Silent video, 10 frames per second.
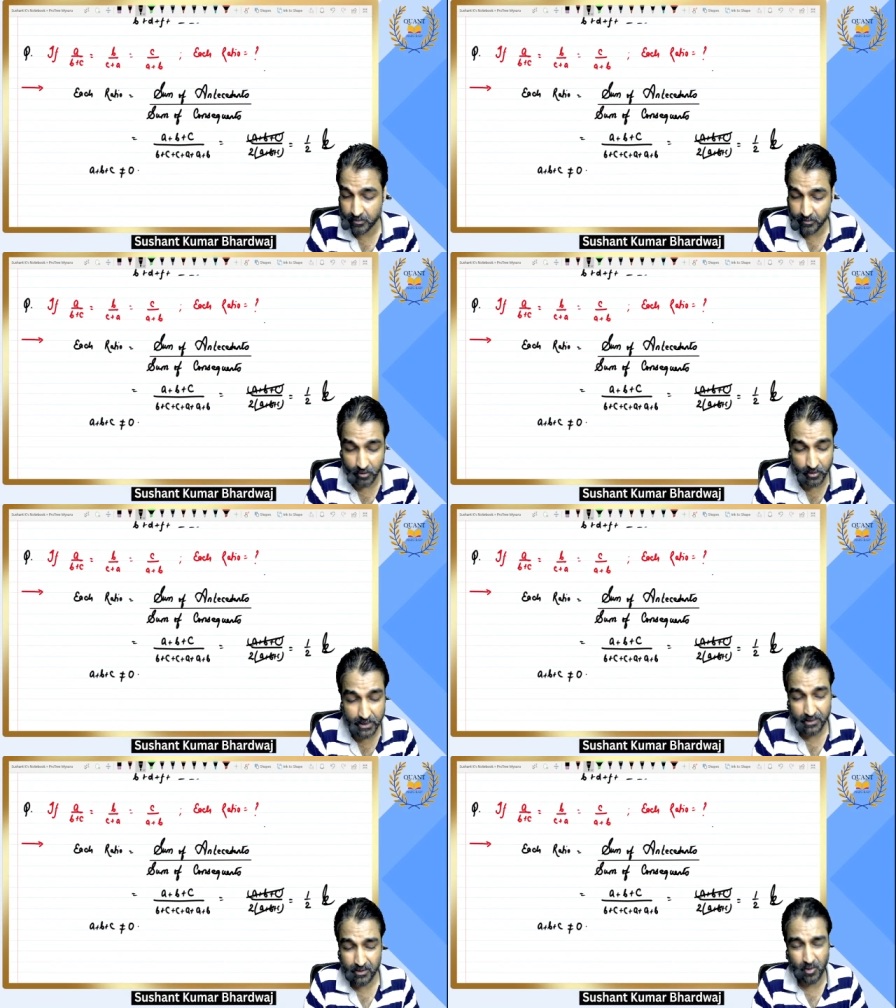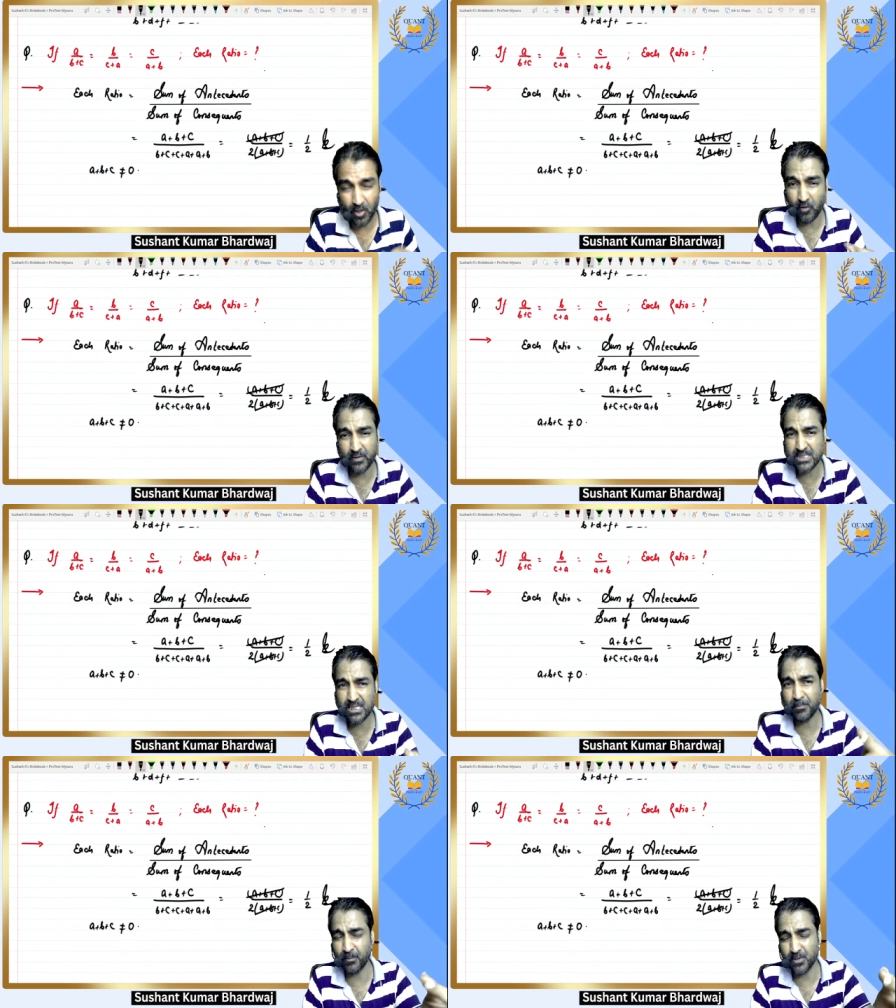Okay. Obviously,
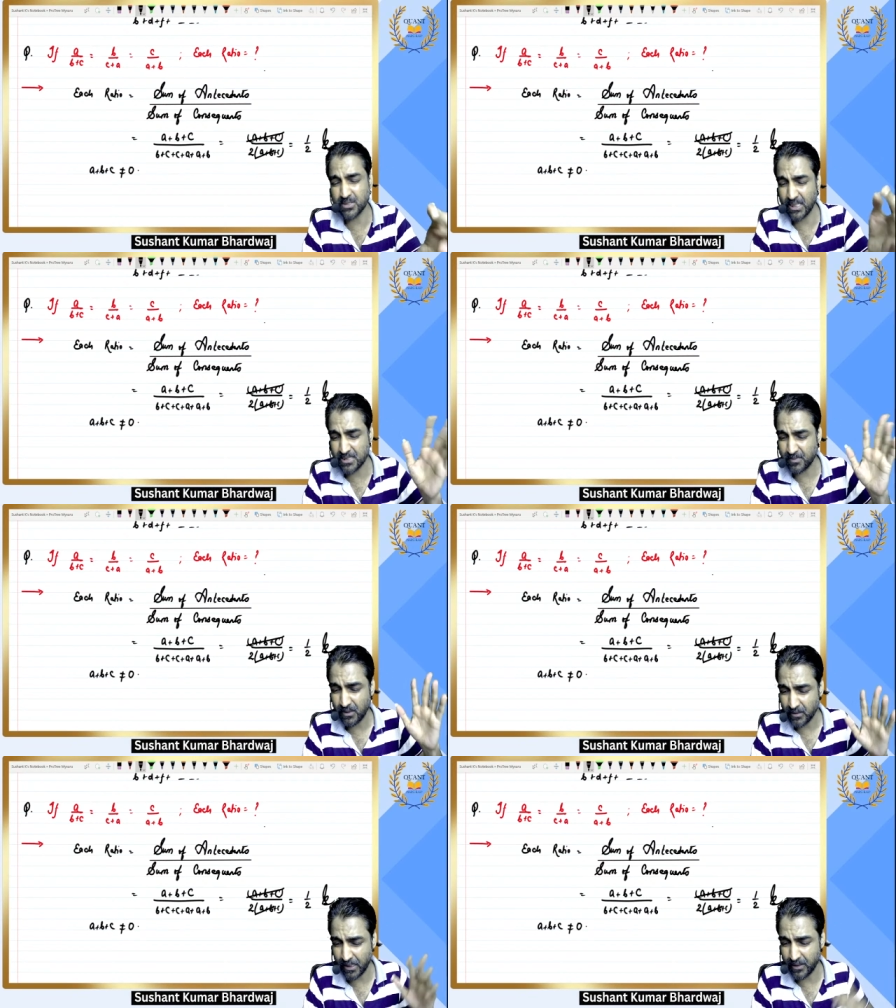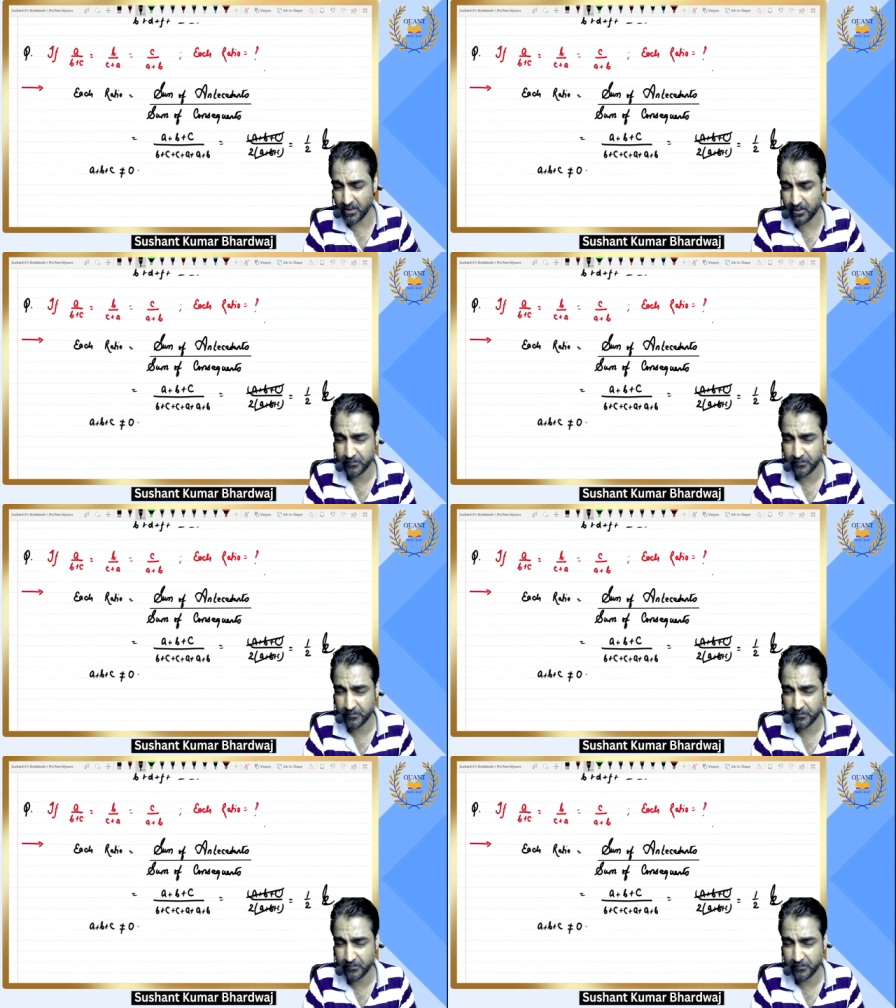proportion has been ended.